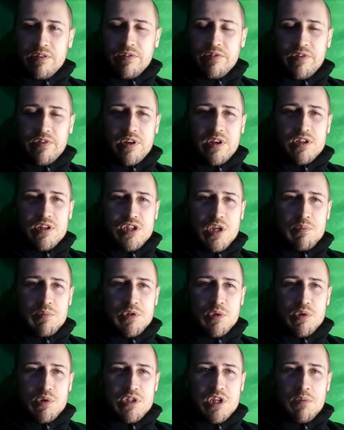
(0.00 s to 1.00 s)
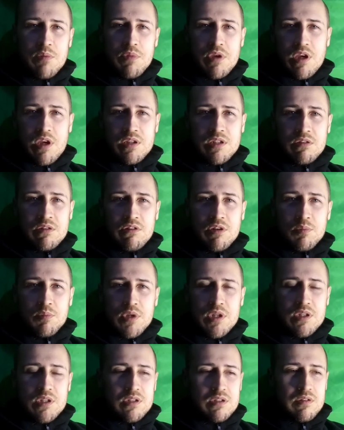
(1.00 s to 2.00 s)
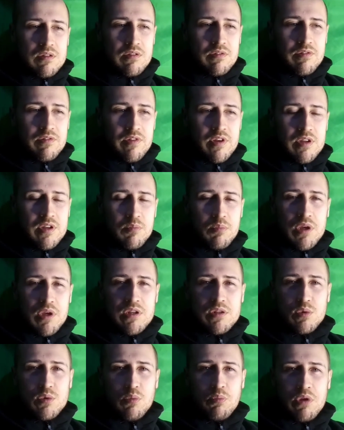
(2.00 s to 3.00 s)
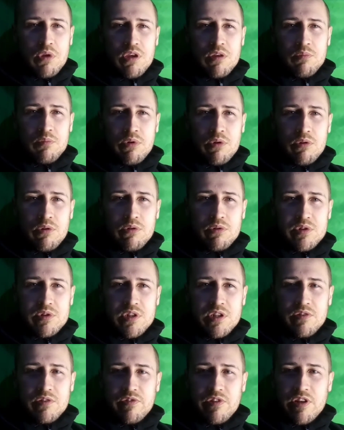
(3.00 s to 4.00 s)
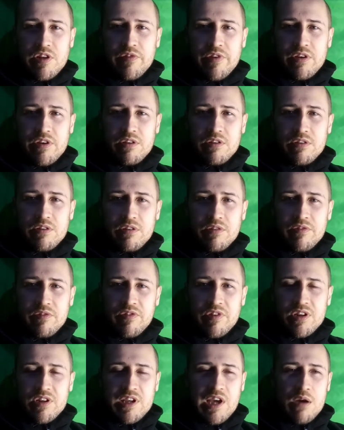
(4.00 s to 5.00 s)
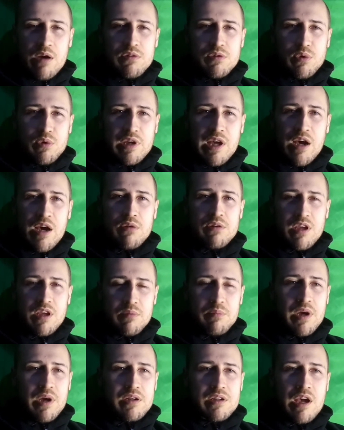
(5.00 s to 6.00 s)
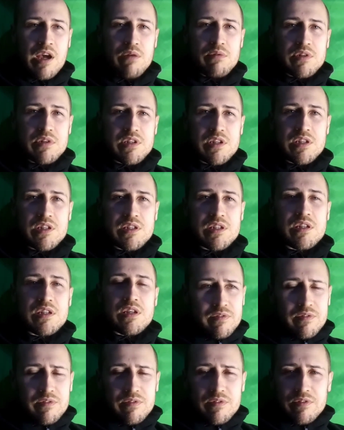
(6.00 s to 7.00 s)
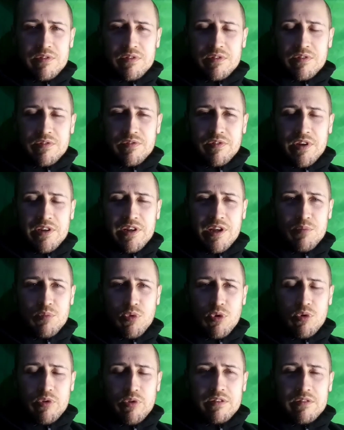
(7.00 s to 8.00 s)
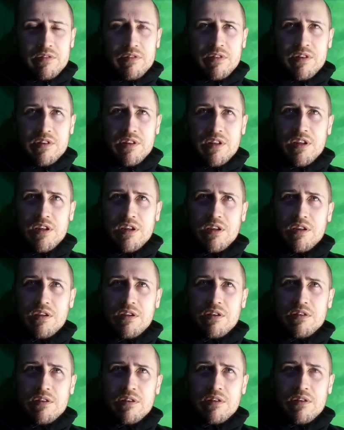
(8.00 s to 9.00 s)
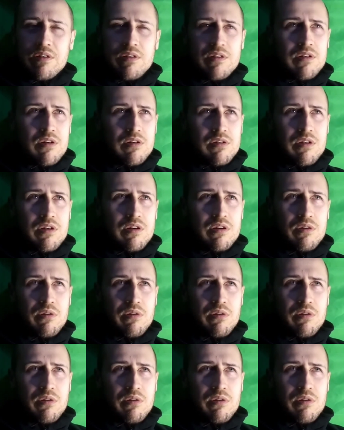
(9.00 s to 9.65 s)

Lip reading: Feed a sheep to a sheep, you get scrapies. Feed a pig to a pig, porcine fever. Feed a cow to a cow, get mad cow disease. To find out more, let's see Dr.